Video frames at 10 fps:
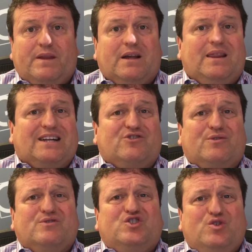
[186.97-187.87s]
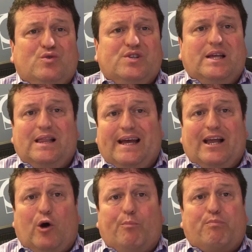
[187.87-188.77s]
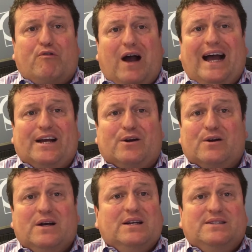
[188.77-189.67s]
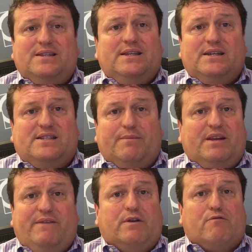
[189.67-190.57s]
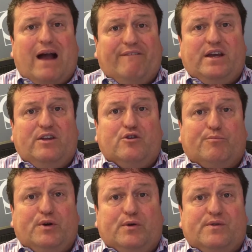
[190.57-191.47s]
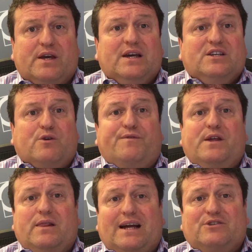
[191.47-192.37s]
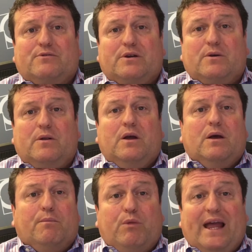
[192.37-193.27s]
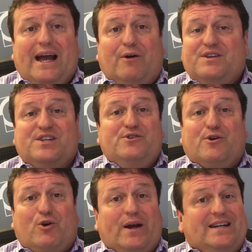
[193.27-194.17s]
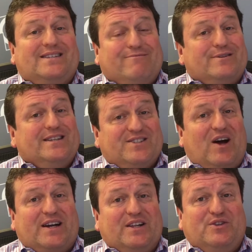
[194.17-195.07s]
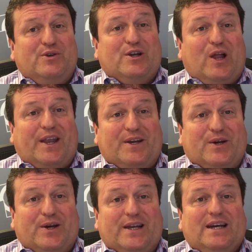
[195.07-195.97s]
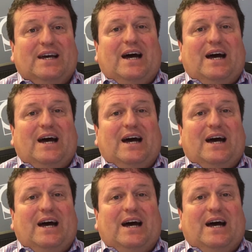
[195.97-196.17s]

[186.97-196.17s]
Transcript: Electrical is usually laid out prior to the exhibit even arriving in your booth. So if the electrical layout is in your crates, it really is not going to do you a lot of good.